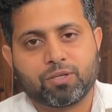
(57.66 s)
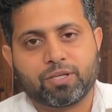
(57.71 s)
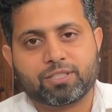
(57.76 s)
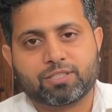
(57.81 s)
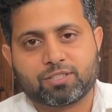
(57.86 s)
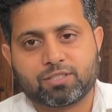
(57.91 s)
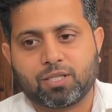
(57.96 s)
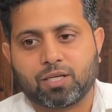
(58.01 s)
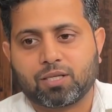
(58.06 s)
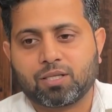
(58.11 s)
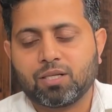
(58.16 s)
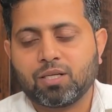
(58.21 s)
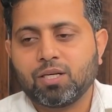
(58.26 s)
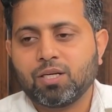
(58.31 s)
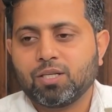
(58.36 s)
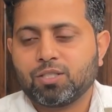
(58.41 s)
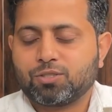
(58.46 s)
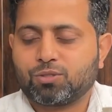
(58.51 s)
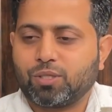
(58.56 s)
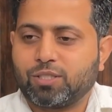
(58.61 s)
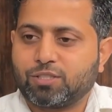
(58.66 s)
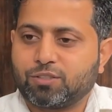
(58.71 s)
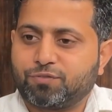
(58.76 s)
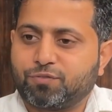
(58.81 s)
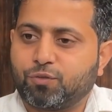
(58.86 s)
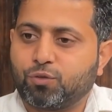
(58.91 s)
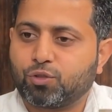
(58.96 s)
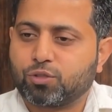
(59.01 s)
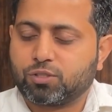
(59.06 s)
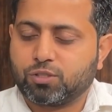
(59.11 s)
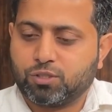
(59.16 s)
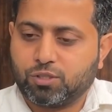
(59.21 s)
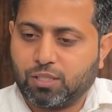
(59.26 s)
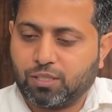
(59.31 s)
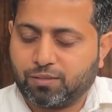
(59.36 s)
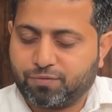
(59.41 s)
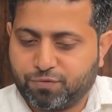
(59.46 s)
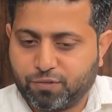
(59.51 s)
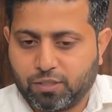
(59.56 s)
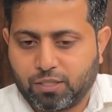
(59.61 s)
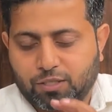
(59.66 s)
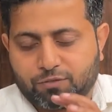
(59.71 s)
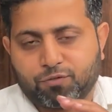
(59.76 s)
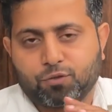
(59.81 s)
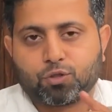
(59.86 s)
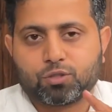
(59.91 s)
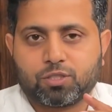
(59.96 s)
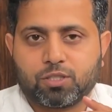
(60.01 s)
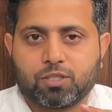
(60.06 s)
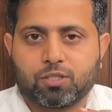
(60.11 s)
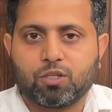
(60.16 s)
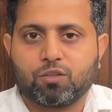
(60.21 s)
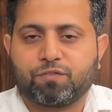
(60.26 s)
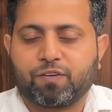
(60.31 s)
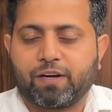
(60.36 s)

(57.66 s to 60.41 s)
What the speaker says: gets stuck. So as a fourth, if you are a fourth engineer, you'll